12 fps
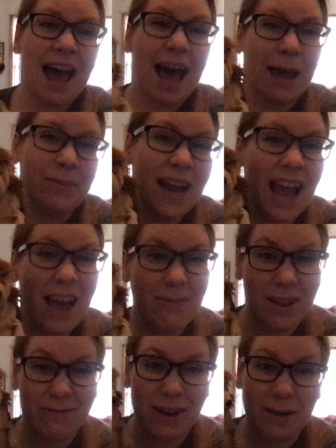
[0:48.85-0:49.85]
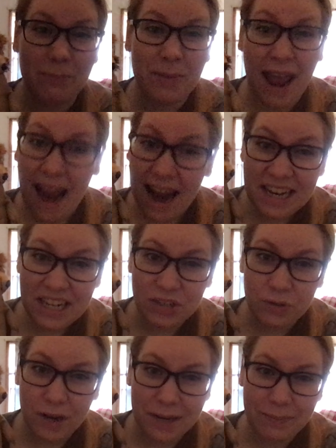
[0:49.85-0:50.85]
I'm going to have my friend Penny
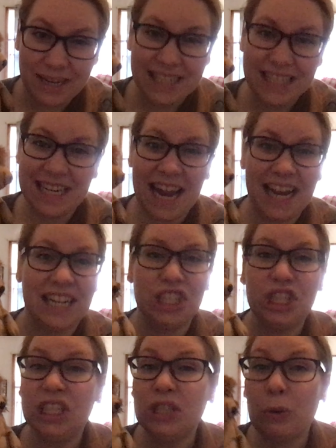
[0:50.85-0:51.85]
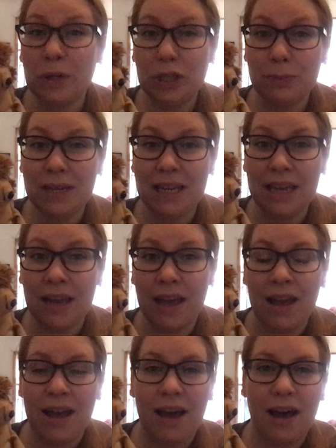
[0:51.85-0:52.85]
join me today and she's going to be
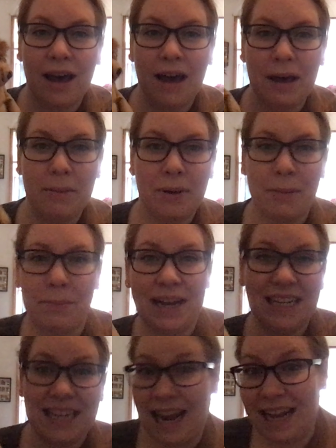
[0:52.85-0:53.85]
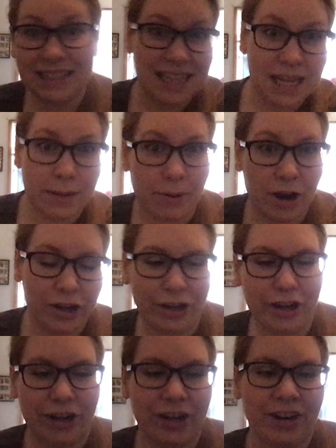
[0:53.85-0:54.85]
um, my dancing
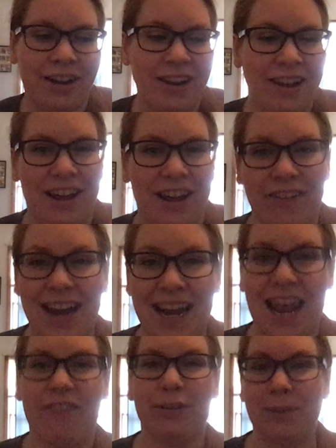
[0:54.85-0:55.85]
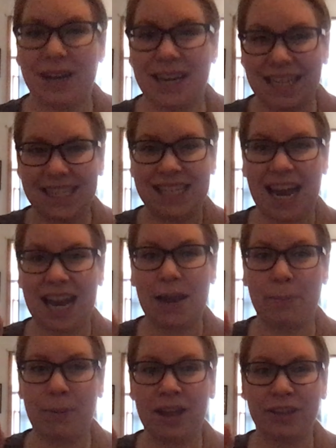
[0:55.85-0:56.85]
partner. All right, everybody stand
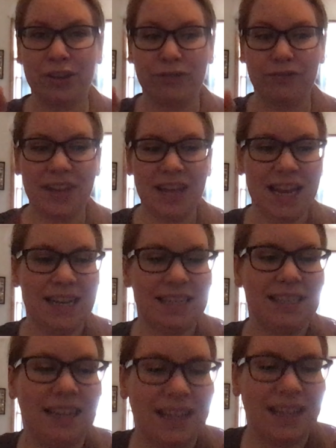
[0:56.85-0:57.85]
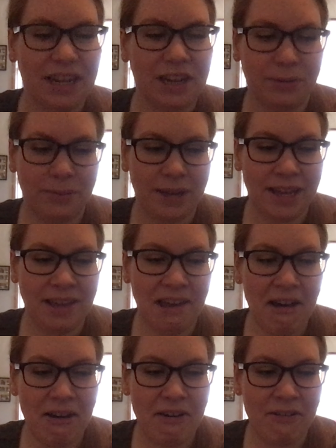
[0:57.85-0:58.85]
up on your feet. Here we
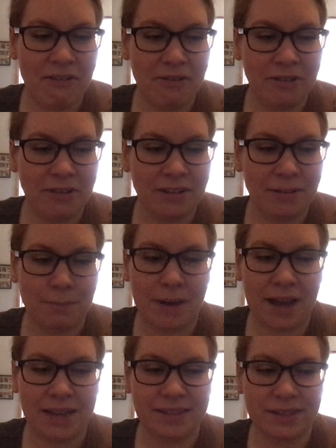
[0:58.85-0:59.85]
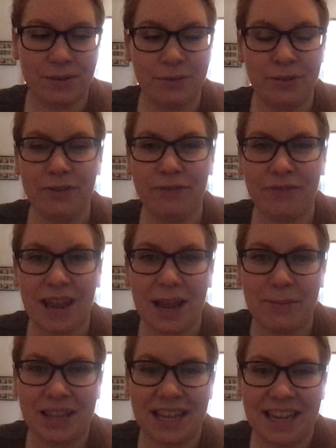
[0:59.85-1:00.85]
go. My school
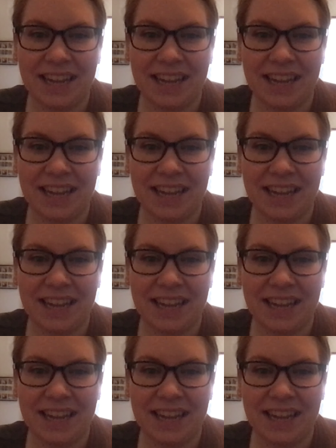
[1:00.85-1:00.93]
family.